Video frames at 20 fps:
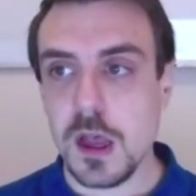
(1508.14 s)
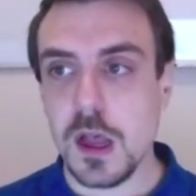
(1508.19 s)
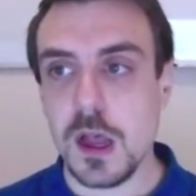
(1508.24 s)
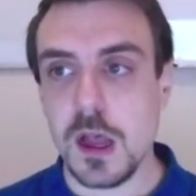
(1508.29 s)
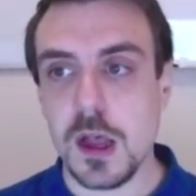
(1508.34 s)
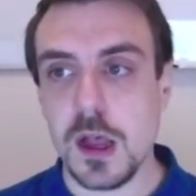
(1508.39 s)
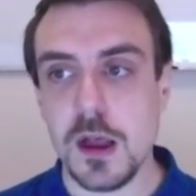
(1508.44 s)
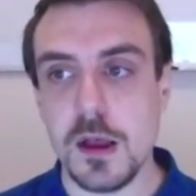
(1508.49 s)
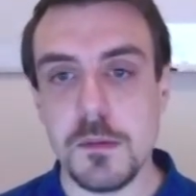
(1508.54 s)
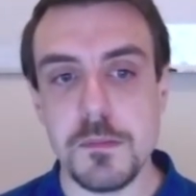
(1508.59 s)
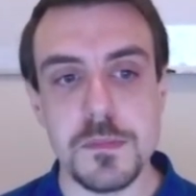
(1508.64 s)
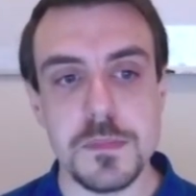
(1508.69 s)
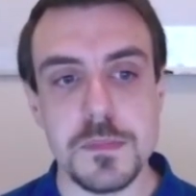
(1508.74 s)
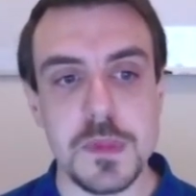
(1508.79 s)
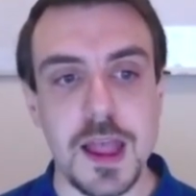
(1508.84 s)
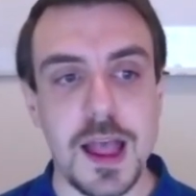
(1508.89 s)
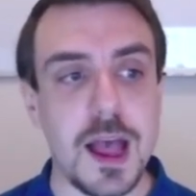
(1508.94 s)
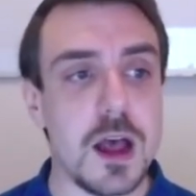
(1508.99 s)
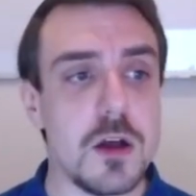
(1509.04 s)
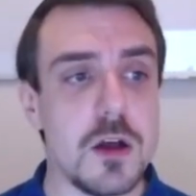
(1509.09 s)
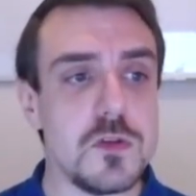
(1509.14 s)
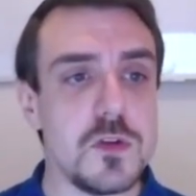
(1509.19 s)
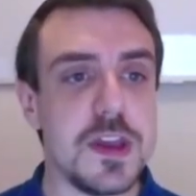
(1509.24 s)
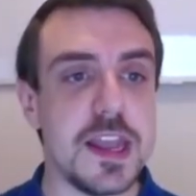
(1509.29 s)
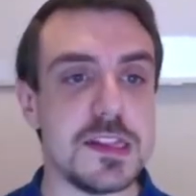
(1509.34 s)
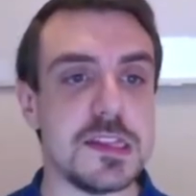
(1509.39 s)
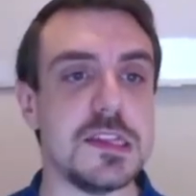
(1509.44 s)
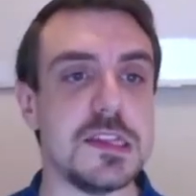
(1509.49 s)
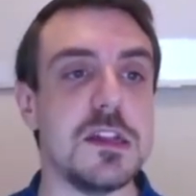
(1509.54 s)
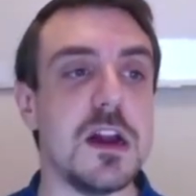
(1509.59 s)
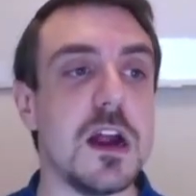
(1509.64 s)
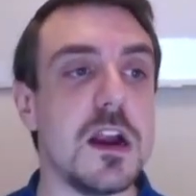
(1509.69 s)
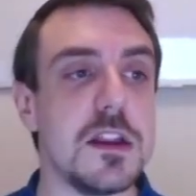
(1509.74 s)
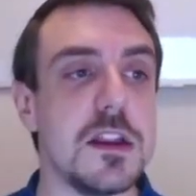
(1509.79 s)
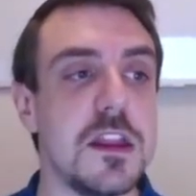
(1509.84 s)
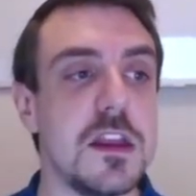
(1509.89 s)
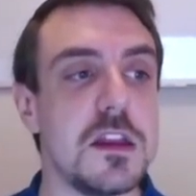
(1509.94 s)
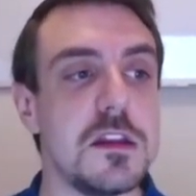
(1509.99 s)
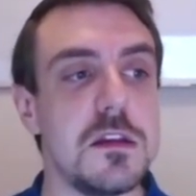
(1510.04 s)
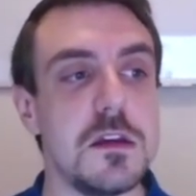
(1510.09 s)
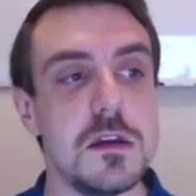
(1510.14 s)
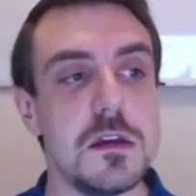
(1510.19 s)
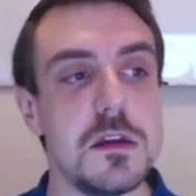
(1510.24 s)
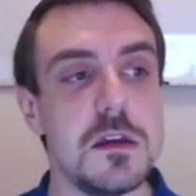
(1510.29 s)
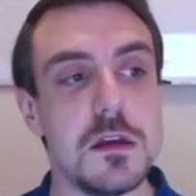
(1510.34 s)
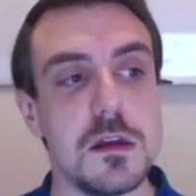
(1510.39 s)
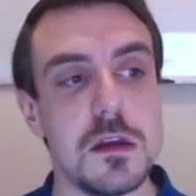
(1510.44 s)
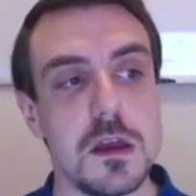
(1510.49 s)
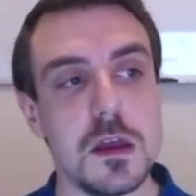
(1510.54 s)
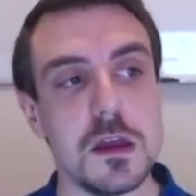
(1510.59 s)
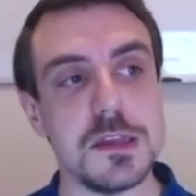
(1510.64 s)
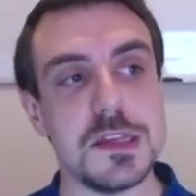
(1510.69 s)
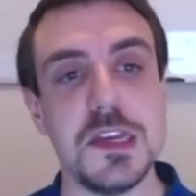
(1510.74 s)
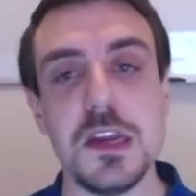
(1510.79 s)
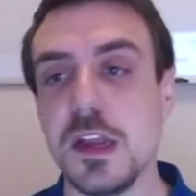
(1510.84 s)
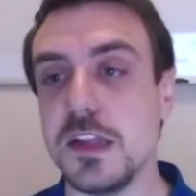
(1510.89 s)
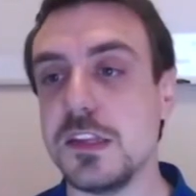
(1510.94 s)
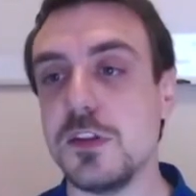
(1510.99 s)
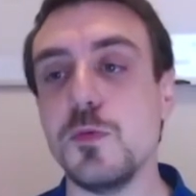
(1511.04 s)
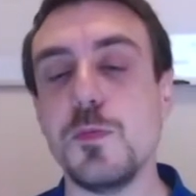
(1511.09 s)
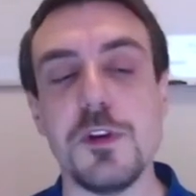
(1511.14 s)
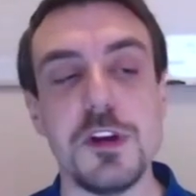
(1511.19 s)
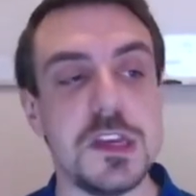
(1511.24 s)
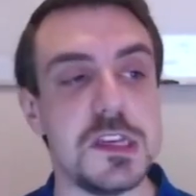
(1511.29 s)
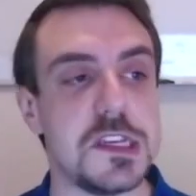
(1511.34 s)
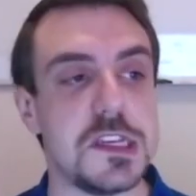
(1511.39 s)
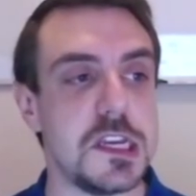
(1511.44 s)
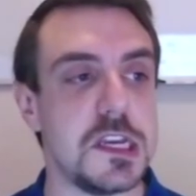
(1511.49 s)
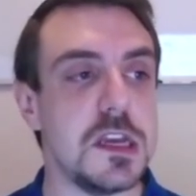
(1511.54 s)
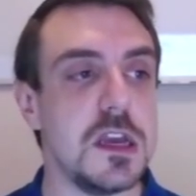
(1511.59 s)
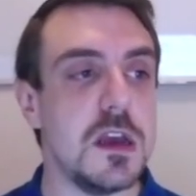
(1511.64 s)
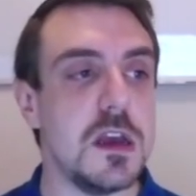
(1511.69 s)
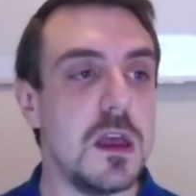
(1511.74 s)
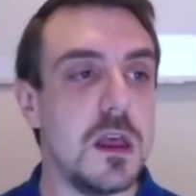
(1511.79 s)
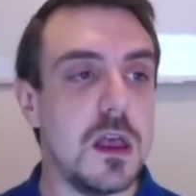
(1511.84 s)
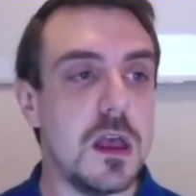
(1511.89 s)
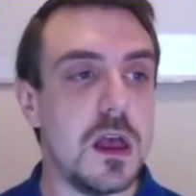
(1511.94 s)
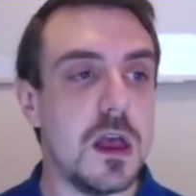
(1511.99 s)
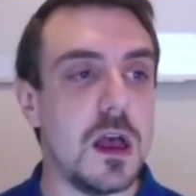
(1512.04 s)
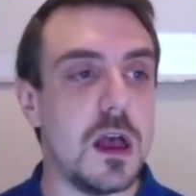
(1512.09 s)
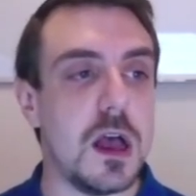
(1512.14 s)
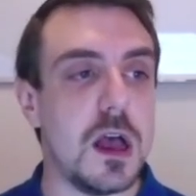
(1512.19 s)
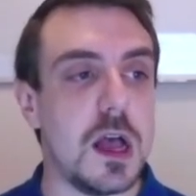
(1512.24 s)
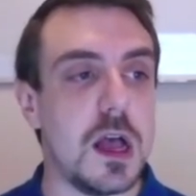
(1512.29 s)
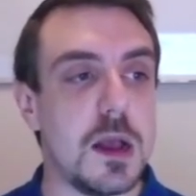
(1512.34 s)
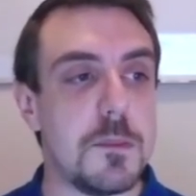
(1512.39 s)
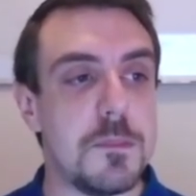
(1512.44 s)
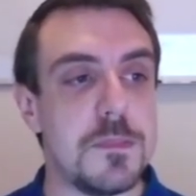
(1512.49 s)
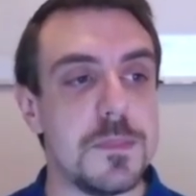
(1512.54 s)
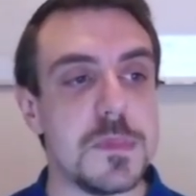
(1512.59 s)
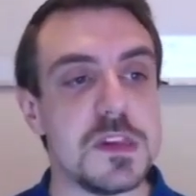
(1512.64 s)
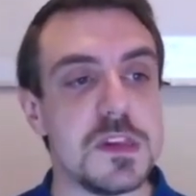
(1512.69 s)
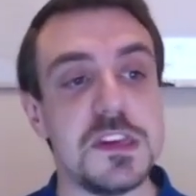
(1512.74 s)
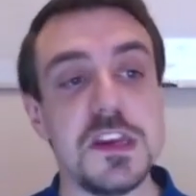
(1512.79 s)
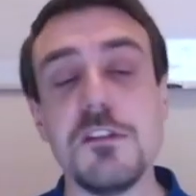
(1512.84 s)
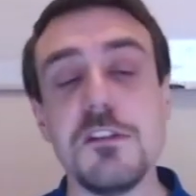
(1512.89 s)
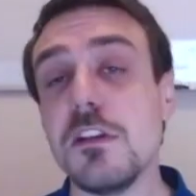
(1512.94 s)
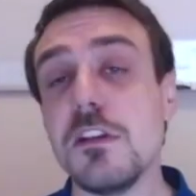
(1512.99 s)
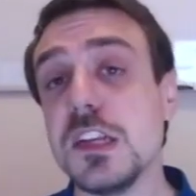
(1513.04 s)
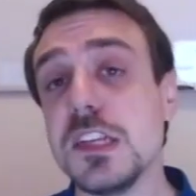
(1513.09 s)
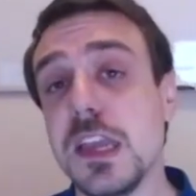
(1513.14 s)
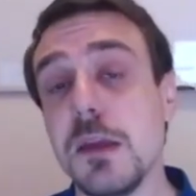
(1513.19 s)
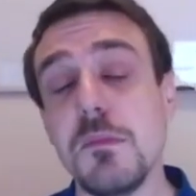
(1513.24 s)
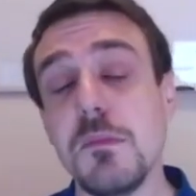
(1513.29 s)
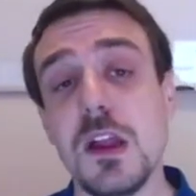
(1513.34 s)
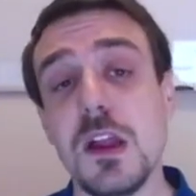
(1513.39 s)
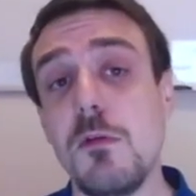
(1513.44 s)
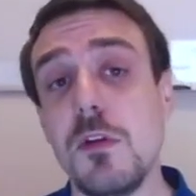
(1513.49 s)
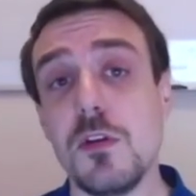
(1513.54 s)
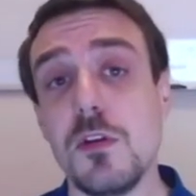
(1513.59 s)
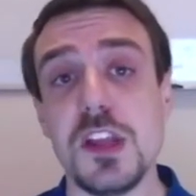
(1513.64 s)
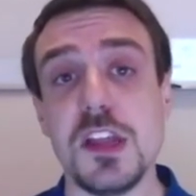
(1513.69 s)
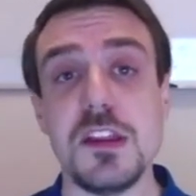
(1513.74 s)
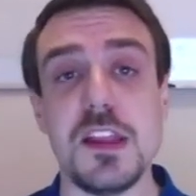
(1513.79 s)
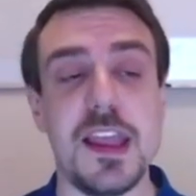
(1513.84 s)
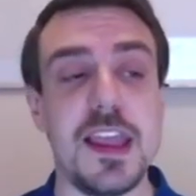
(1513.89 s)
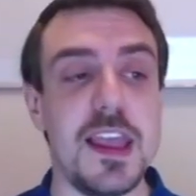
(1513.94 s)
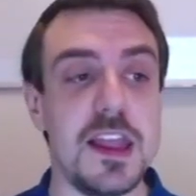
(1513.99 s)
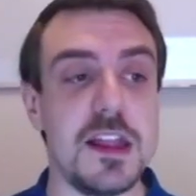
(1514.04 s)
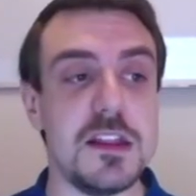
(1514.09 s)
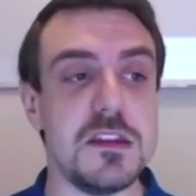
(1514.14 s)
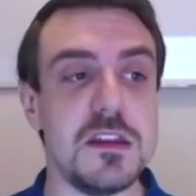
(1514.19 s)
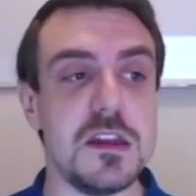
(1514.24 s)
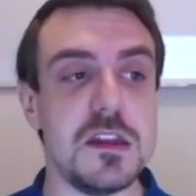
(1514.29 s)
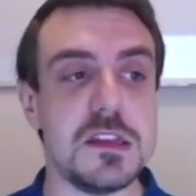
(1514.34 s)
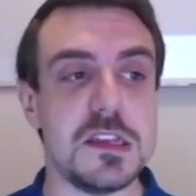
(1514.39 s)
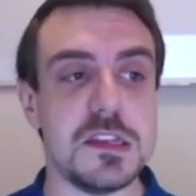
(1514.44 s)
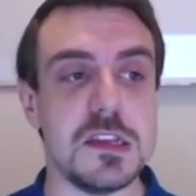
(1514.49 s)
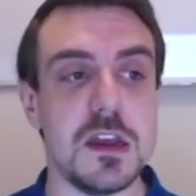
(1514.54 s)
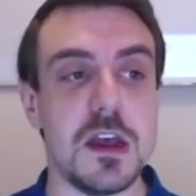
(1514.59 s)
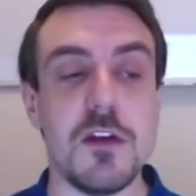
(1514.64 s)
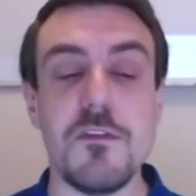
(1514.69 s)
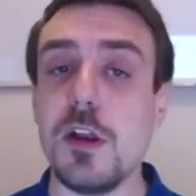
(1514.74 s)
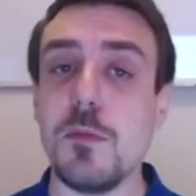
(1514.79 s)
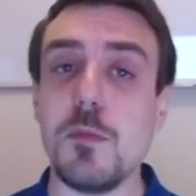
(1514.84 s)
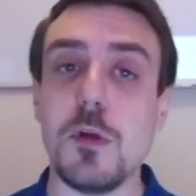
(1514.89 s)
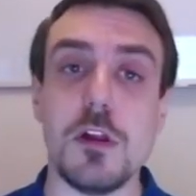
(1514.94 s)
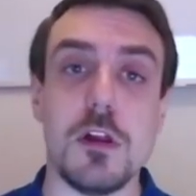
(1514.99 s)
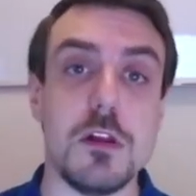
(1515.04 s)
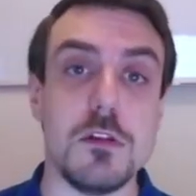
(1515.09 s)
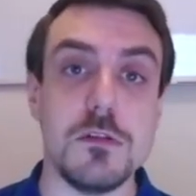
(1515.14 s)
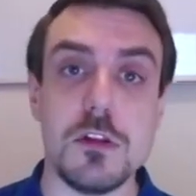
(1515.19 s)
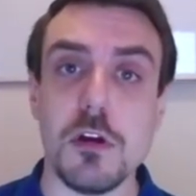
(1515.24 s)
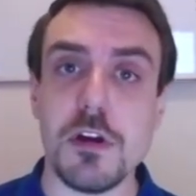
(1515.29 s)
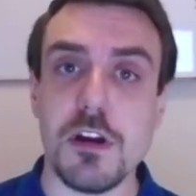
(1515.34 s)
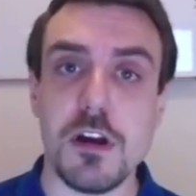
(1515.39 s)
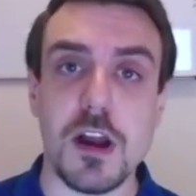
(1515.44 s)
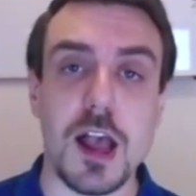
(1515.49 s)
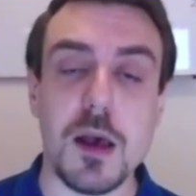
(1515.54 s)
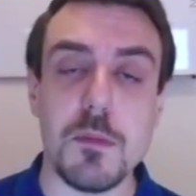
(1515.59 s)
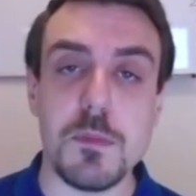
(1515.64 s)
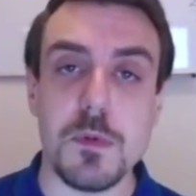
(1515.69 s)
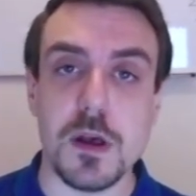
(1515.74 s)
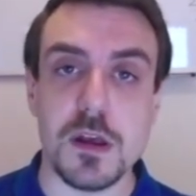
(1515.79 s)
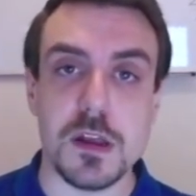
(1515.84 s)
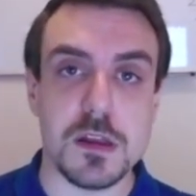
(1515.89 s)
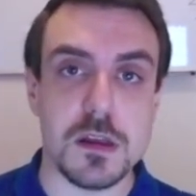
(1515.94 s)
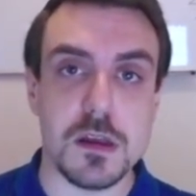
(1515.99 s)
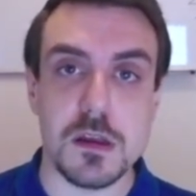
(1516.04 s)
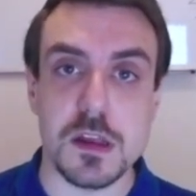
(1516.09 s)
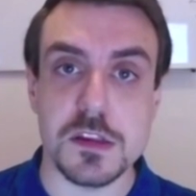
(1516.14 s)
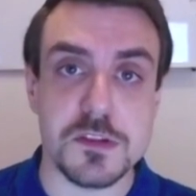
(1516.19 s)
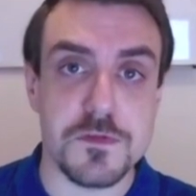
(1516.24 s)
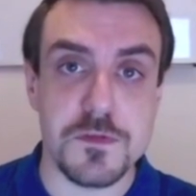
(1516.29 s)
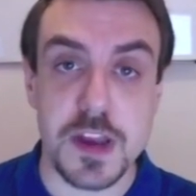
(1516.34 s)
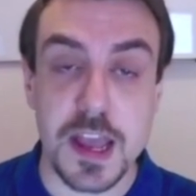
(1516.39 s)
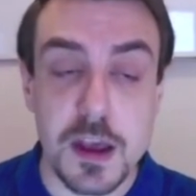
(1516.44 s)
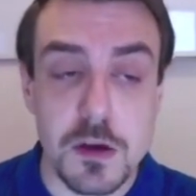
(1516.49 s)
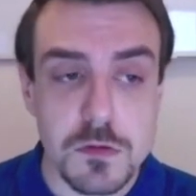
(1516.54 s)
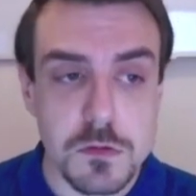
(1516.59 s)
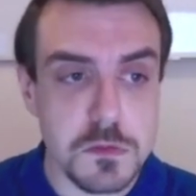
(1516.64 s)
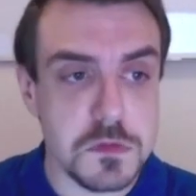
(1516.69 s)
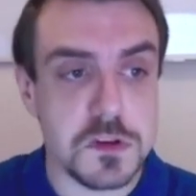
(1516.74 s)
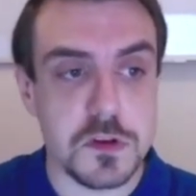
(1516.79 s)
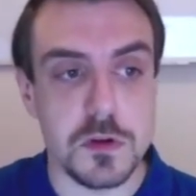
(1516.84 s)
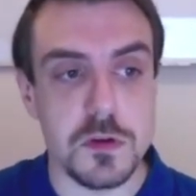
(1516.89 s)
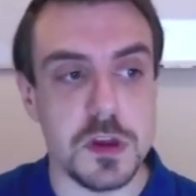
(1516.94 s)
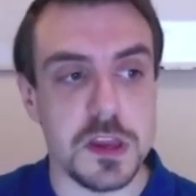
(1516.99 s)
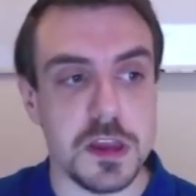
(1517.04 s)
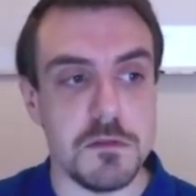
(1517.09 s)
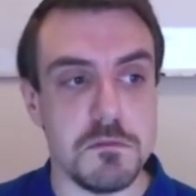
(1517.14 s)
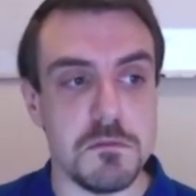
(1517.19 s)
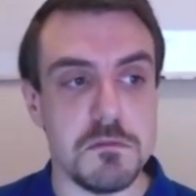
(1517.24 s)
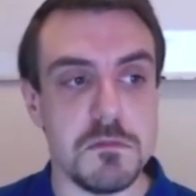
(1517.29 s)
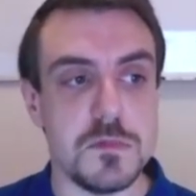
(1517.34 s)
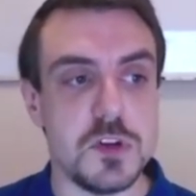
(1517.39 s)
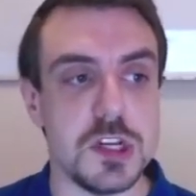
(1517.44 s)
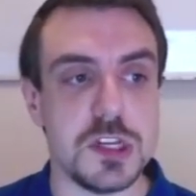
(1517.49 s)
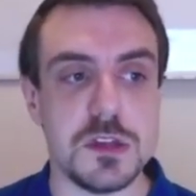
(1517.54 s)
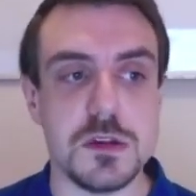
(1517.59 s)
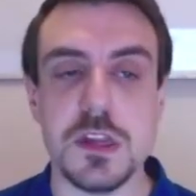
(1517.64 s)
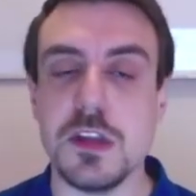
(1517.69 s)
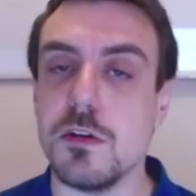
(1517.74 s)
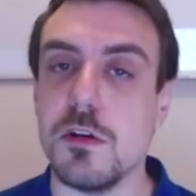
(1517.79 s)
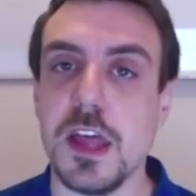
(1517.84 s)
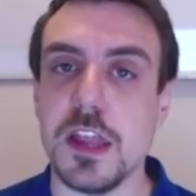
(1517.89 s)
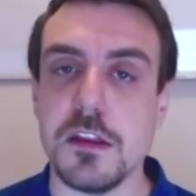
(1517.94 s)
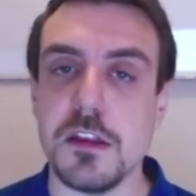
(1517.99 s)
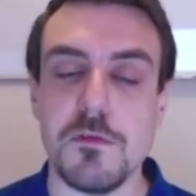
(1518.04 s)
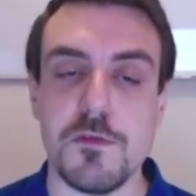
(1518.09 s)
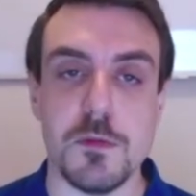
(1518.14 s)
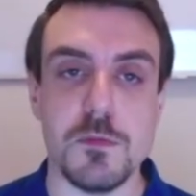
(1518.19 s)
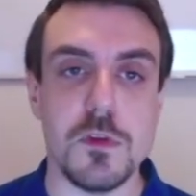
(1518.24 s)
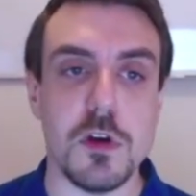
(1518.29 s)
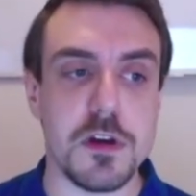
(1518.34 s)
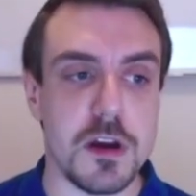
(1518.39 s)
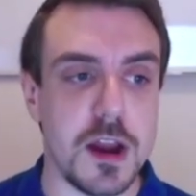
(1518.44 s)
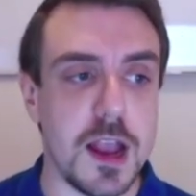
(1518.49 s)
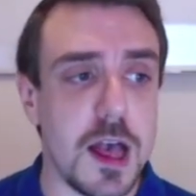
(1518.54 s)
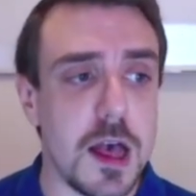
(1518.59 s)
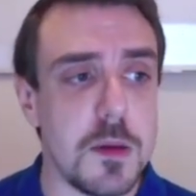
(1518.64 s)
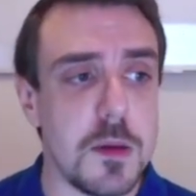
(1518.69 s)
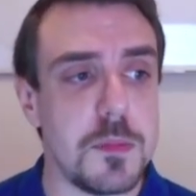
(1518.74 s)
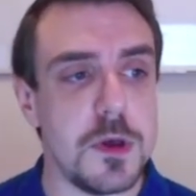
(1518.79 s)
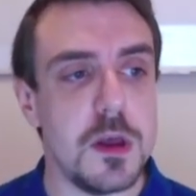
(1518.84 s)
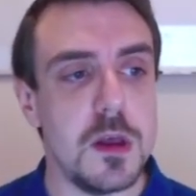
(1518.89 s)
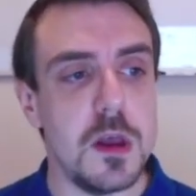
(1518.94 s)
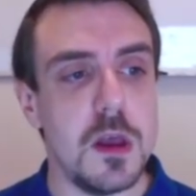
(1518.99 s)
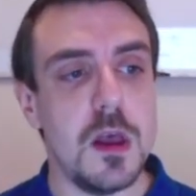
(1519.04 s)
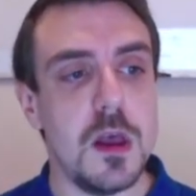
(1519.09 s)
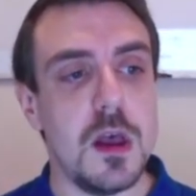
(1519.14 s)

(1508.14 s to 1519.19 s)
How to get started? See, it's super easy. Secretless can be downloaded, and it's available on Docker Hub as of now, so you can just collect it from Docker Hub.